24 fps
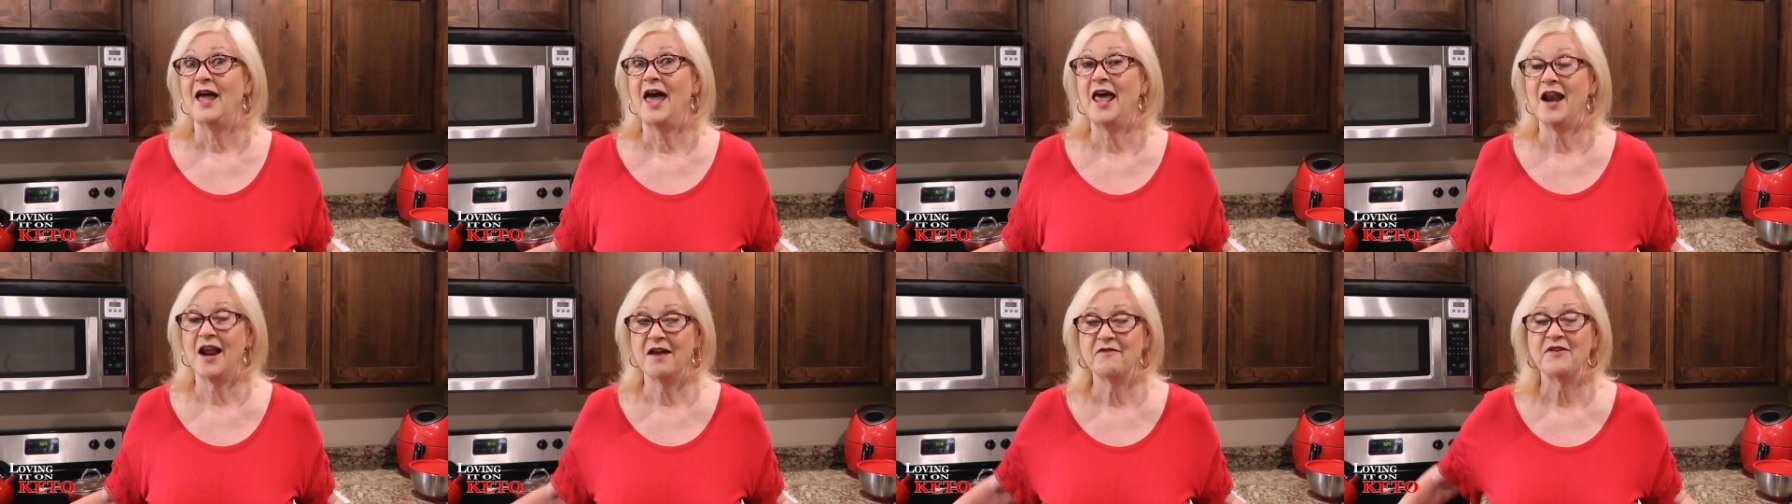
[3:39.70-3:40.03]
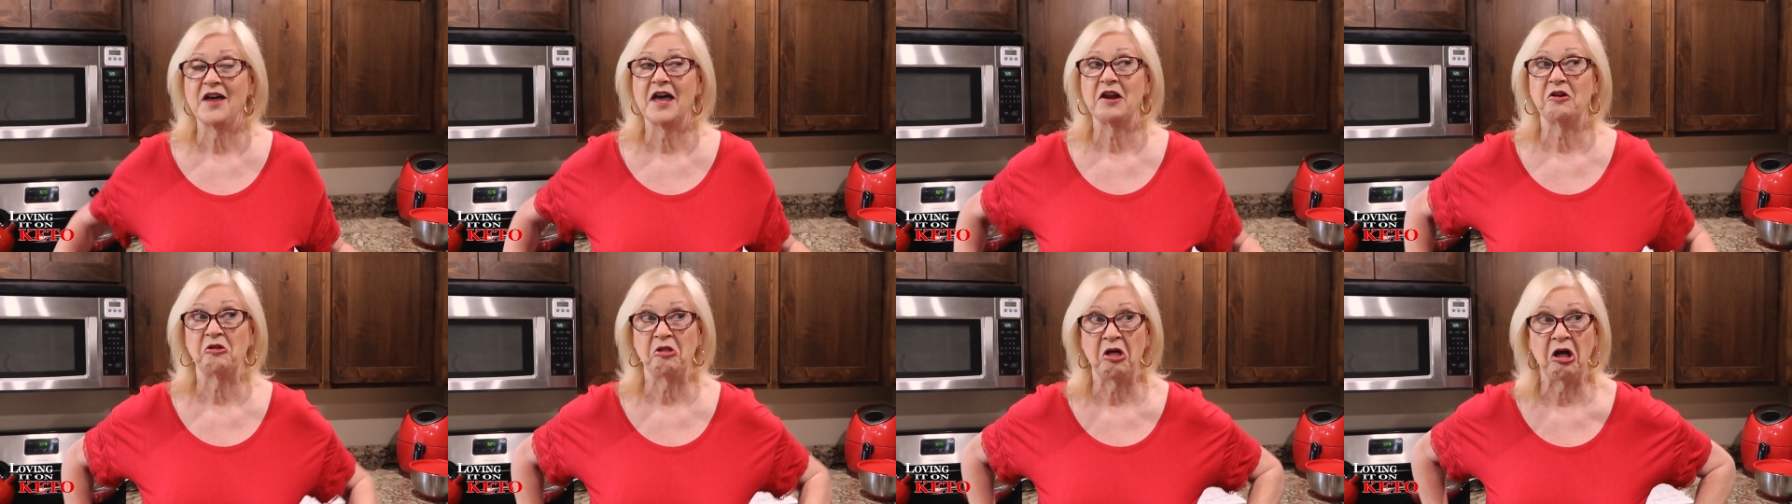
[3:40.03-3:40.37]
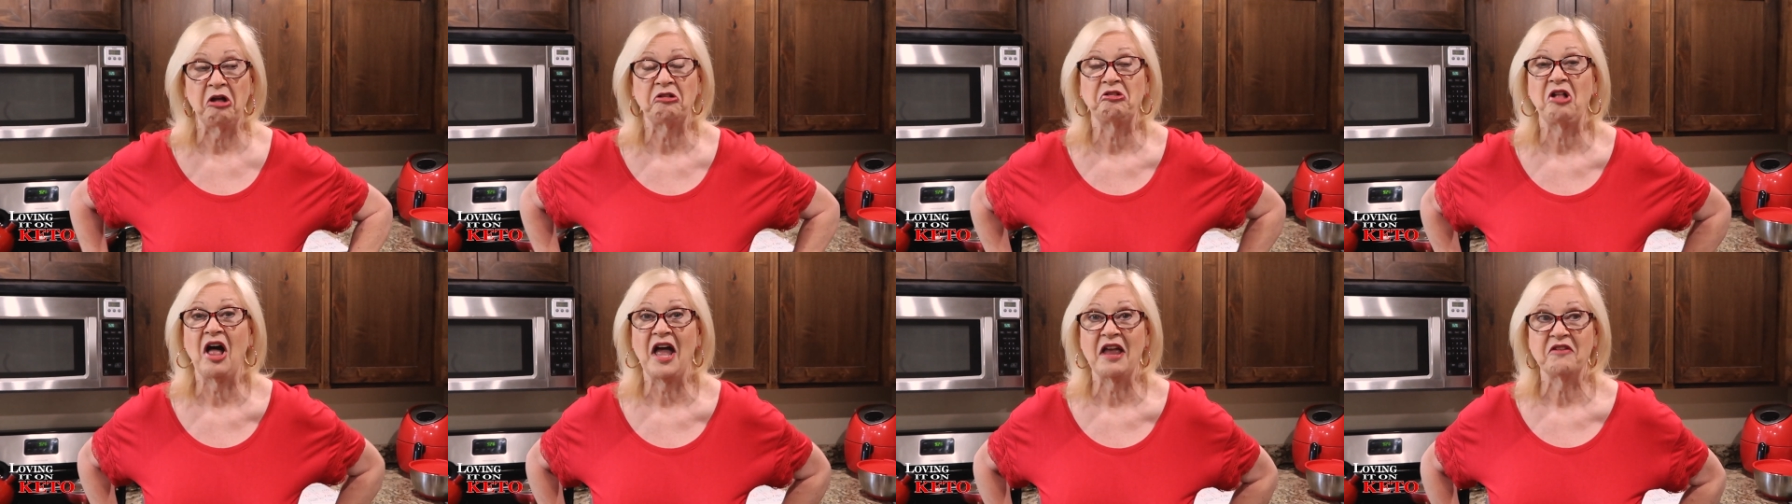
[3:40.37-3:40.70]
And I've had a
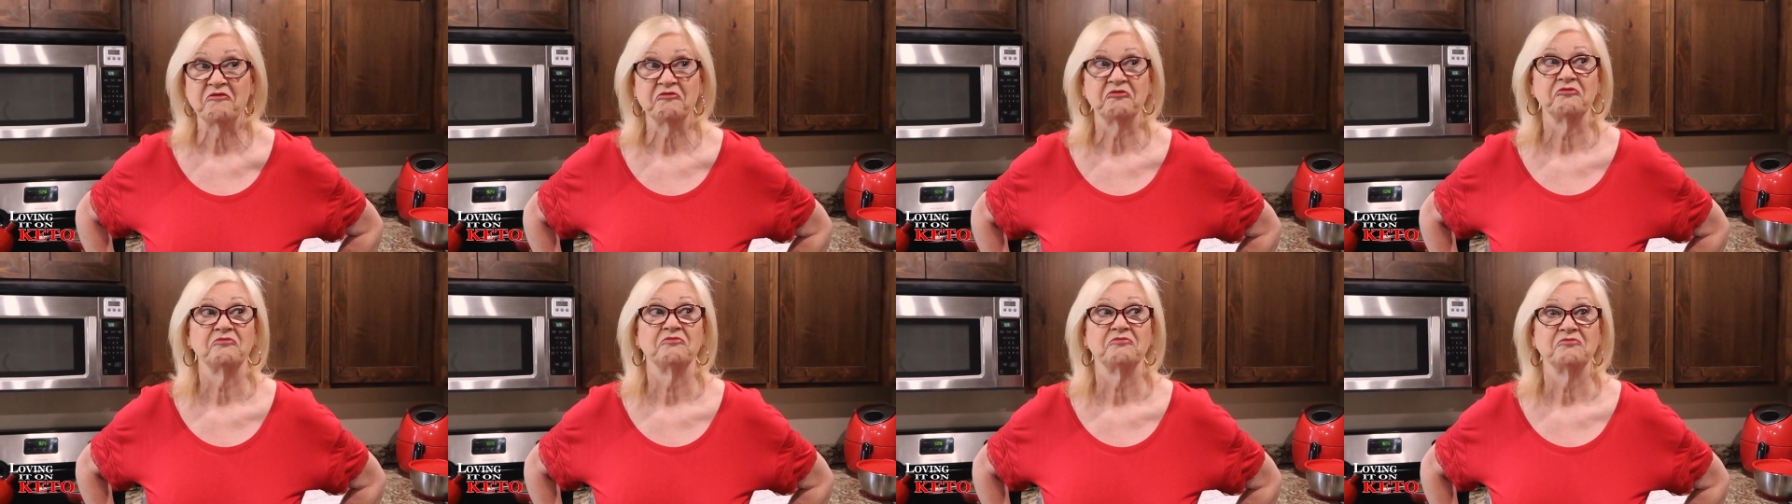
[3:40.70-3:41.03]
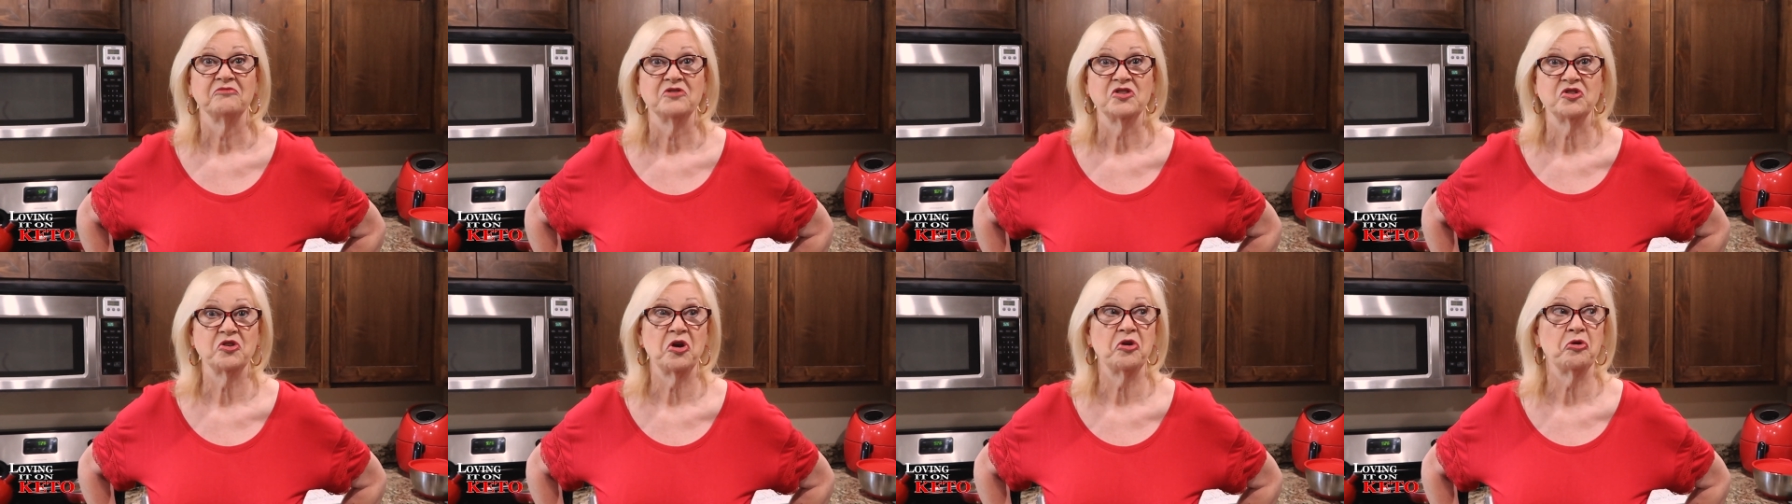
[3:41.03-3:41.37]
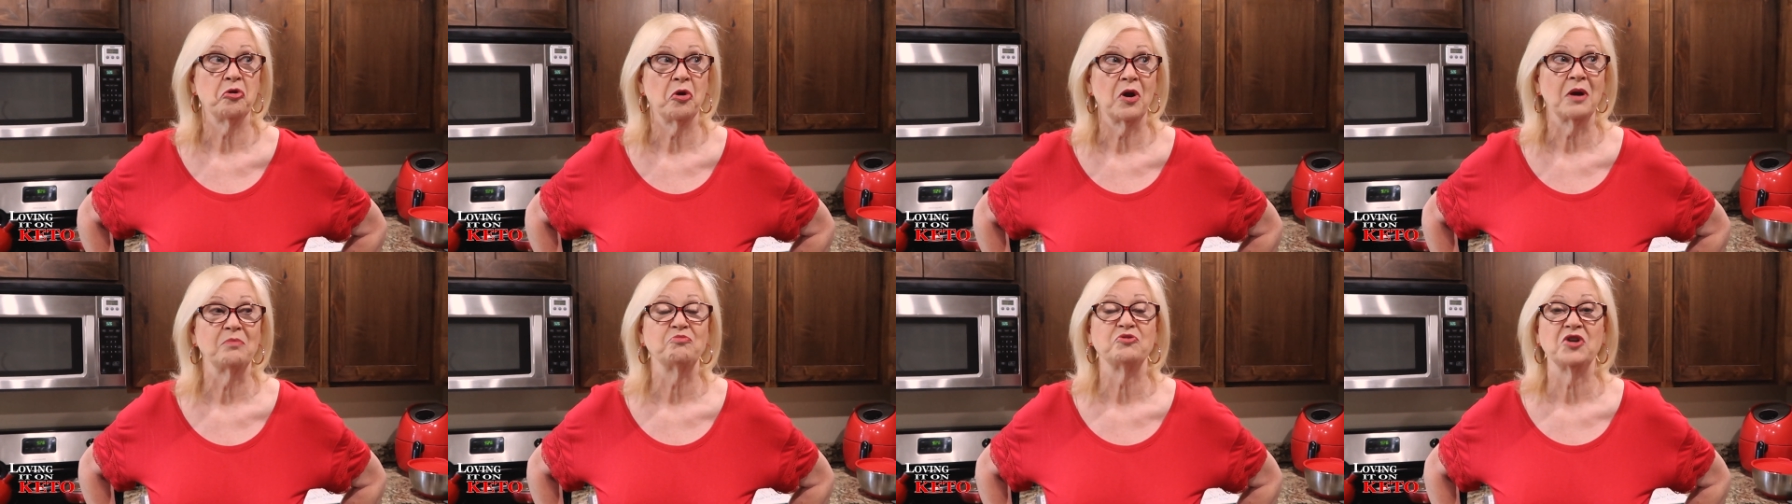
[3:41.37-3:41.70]
long life. So I
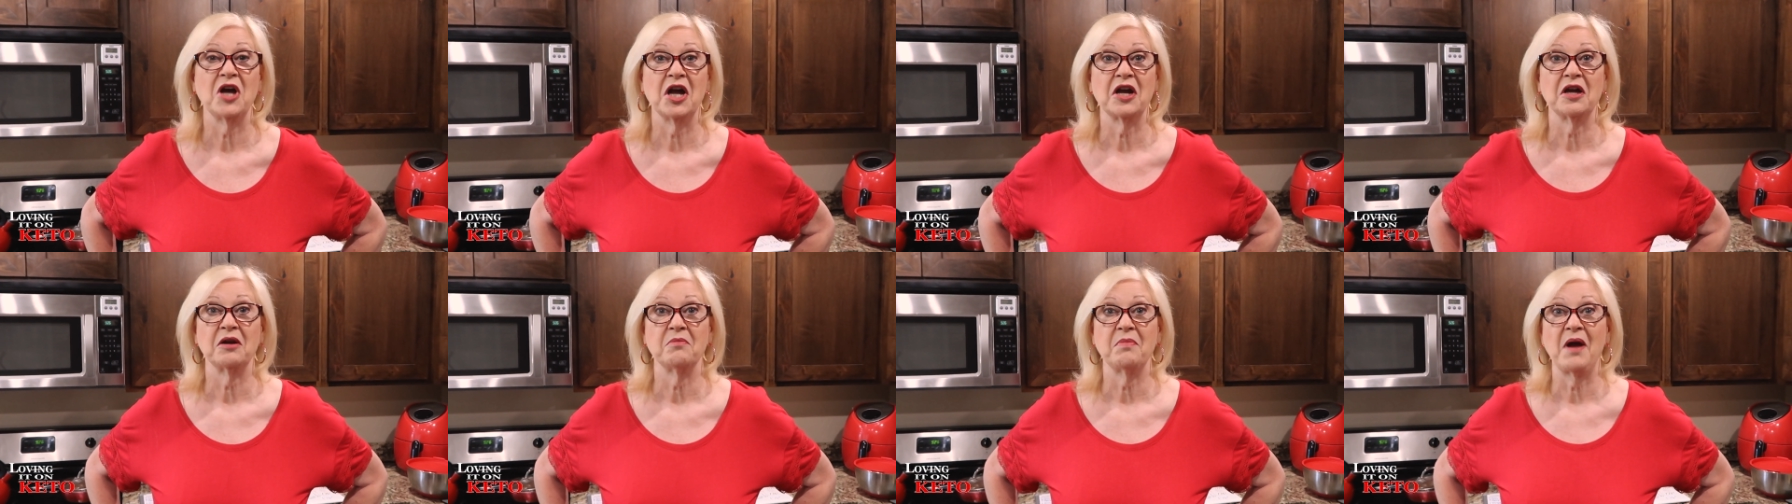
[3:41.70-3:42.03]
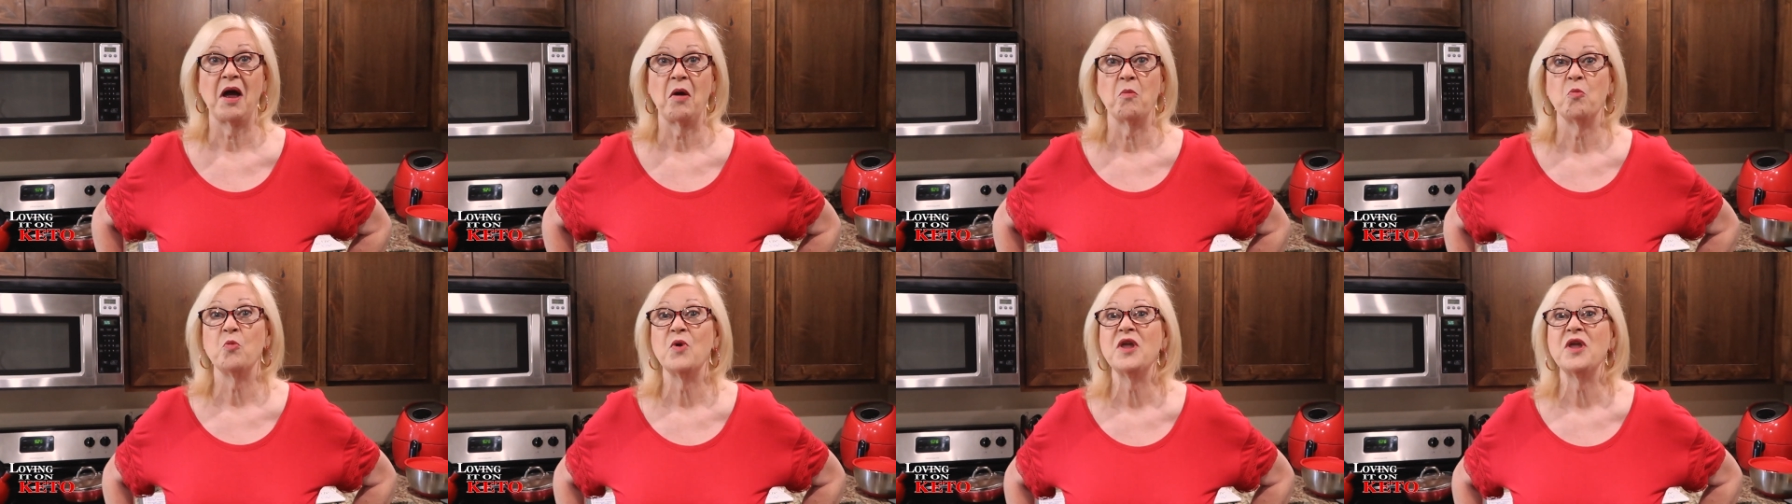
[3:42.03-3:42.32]
know what I'm talking about.